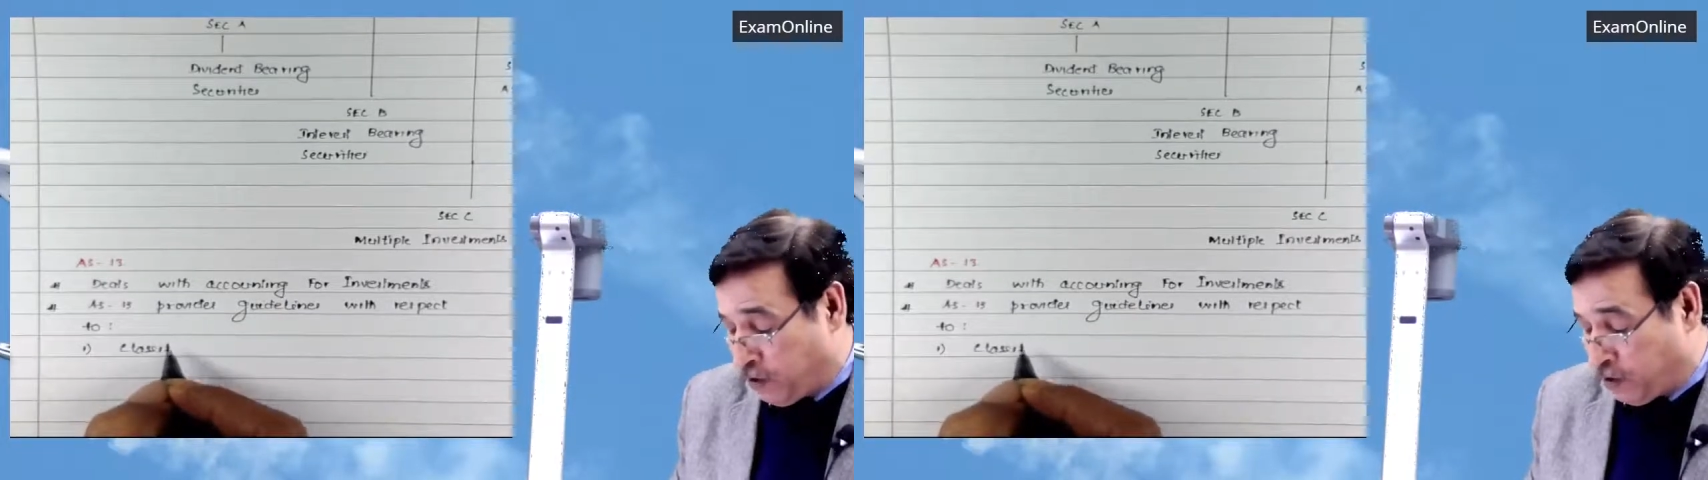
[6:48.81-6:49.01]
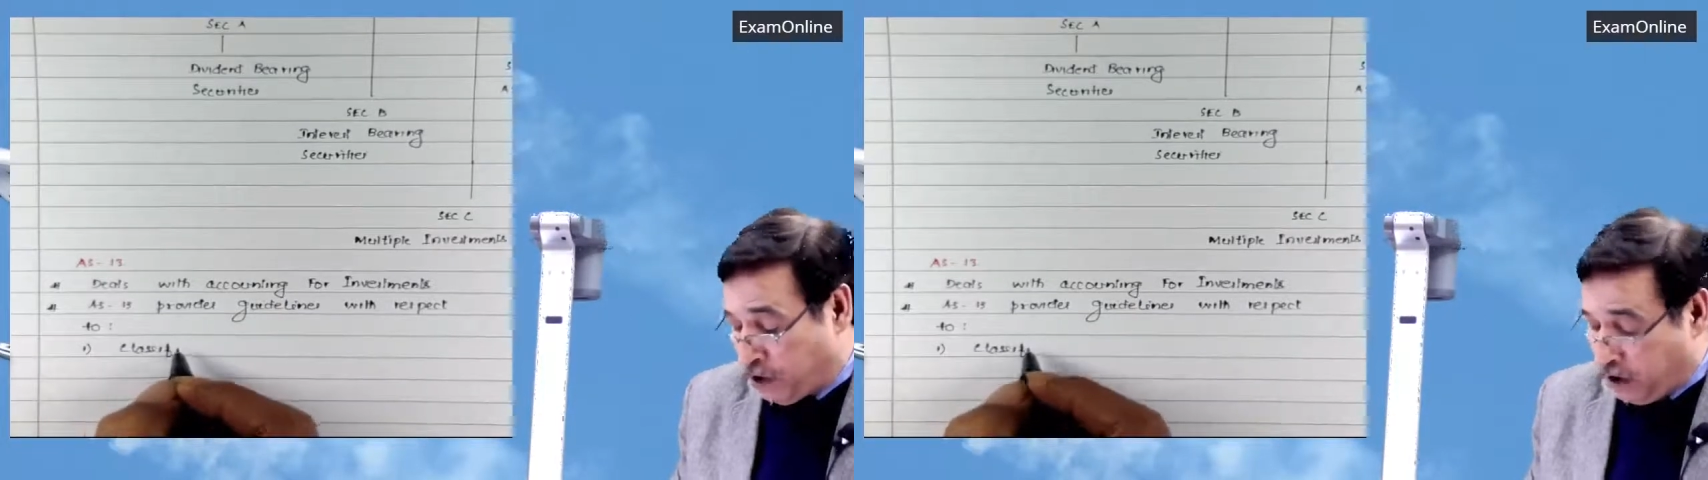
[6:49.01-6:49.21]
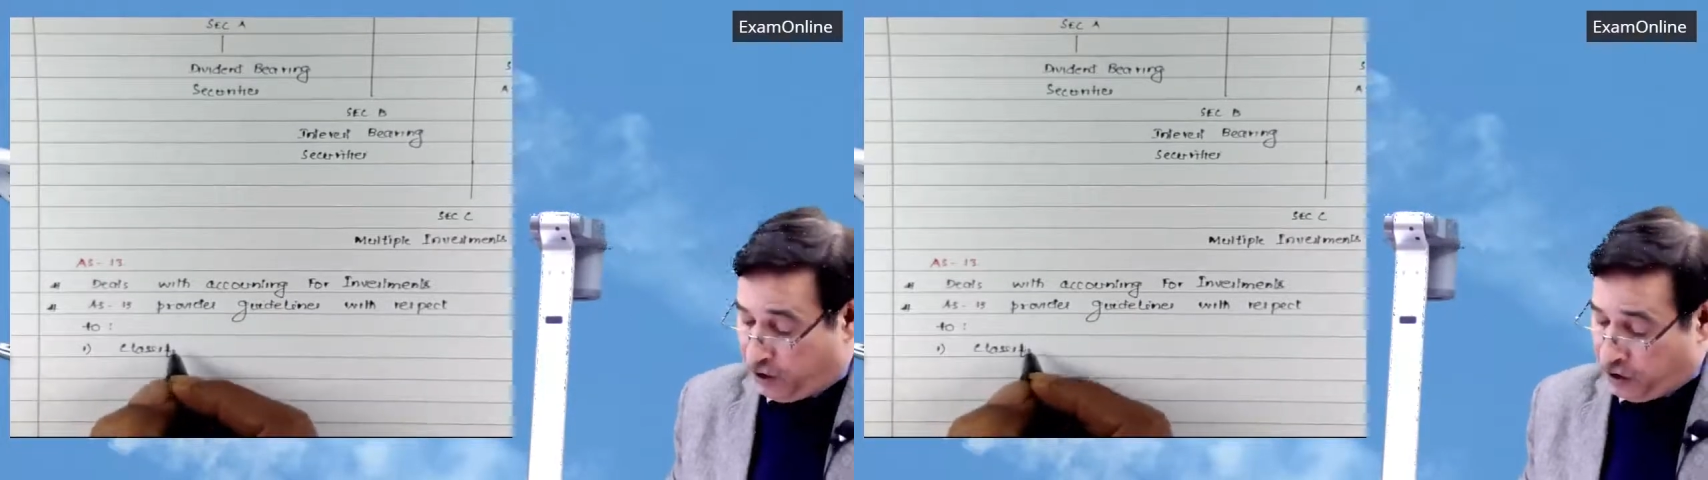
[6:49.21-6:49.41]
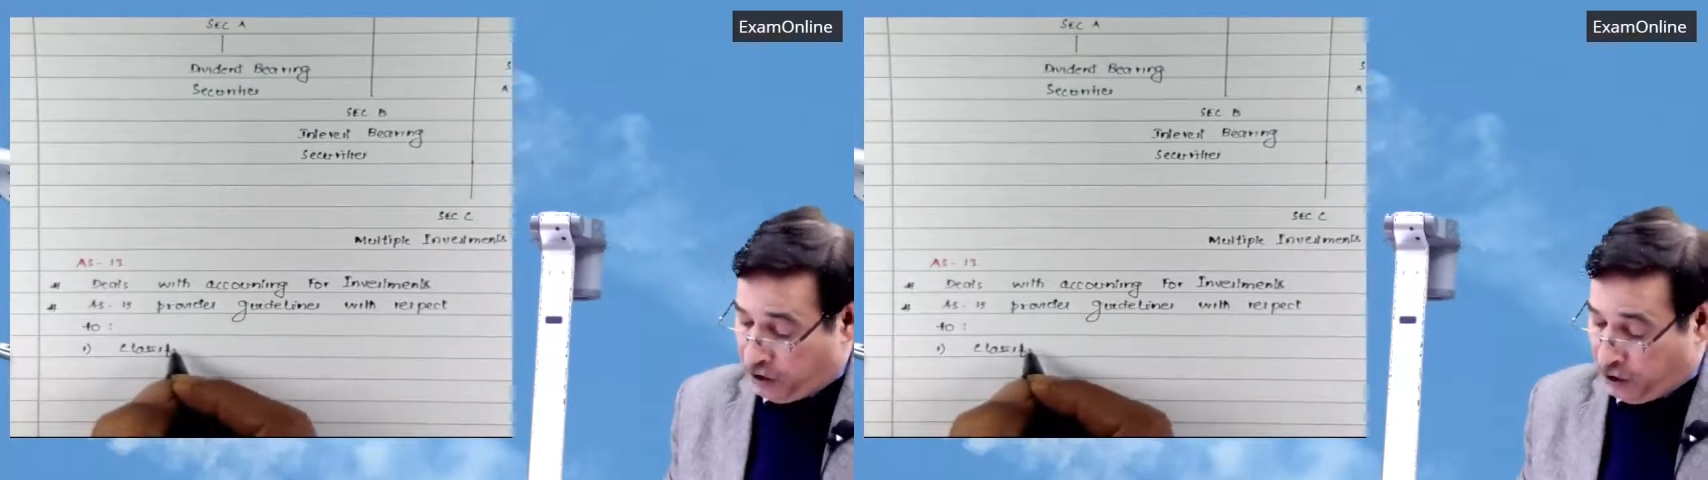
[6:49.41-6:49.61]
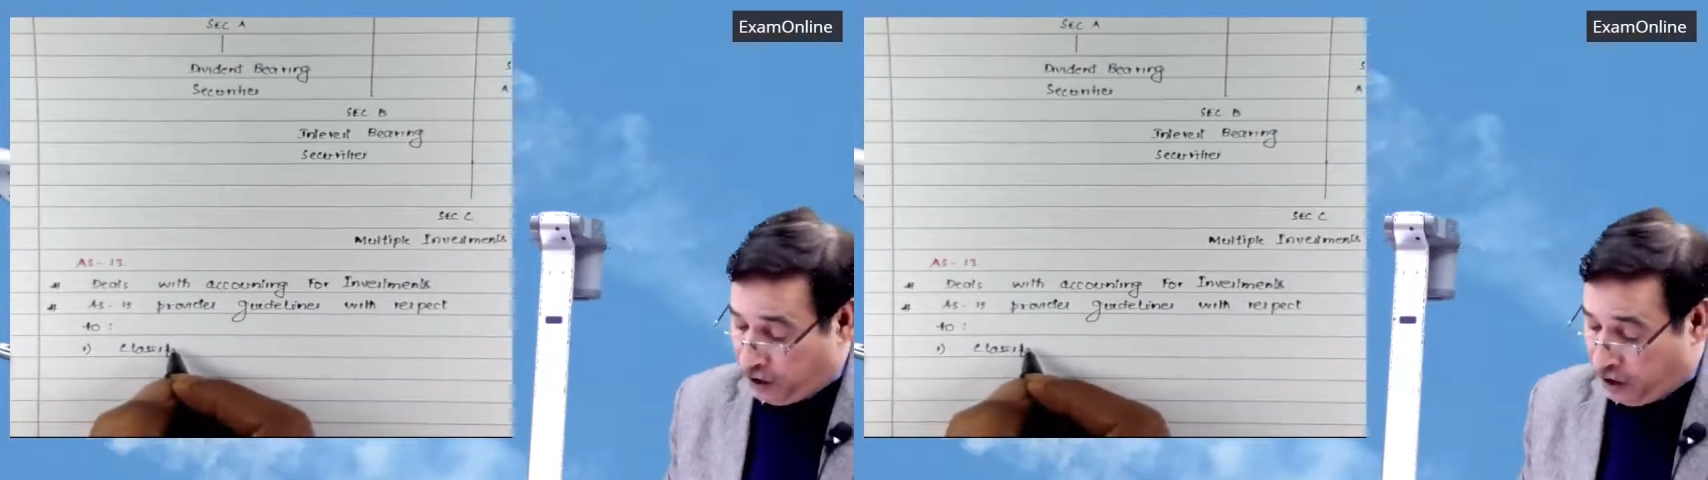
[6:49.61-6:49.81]
current and
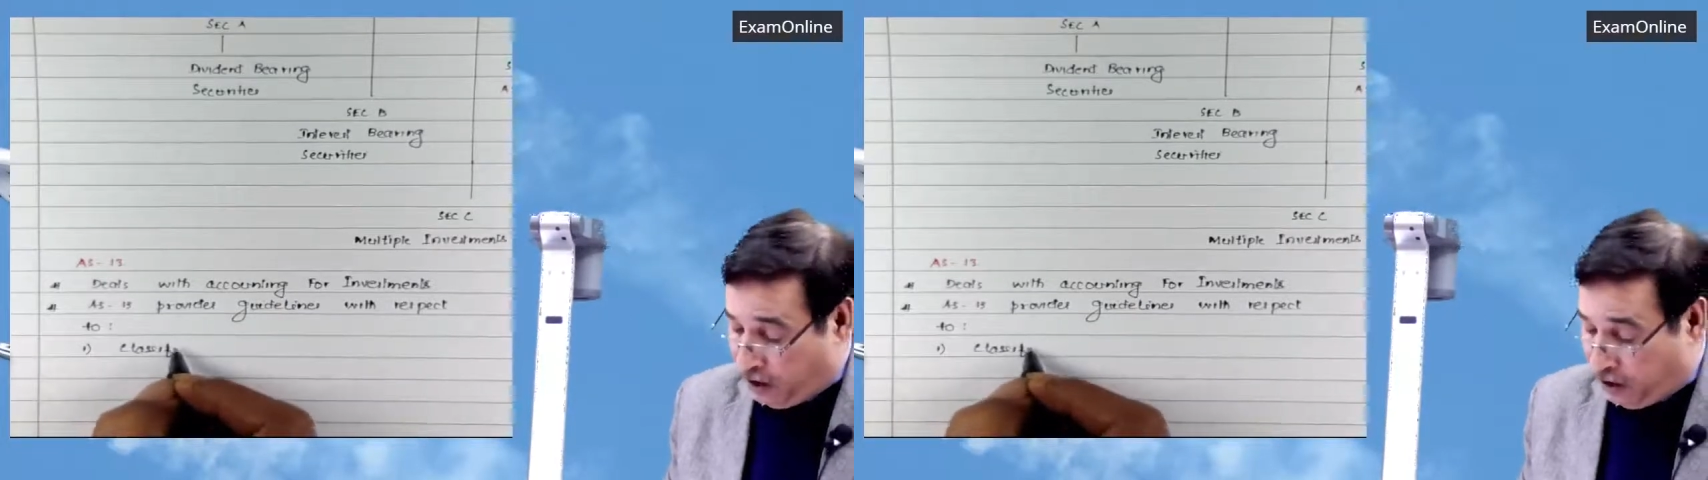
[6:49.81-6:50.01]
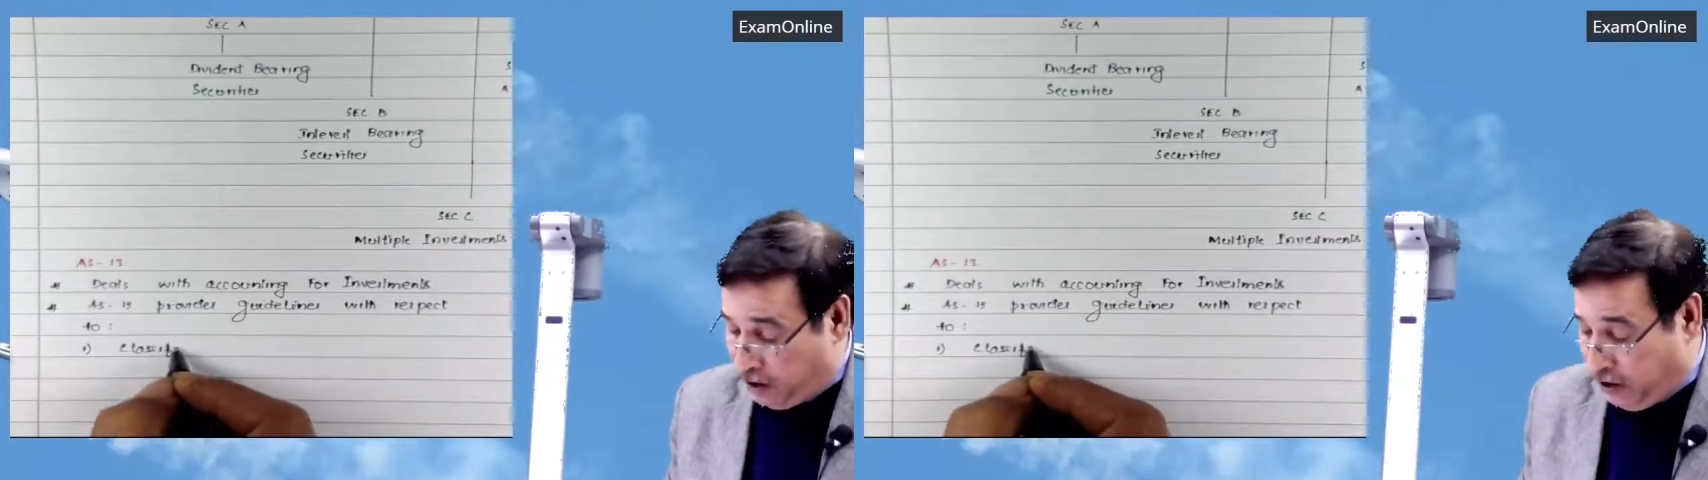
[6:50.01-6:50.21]
non-current.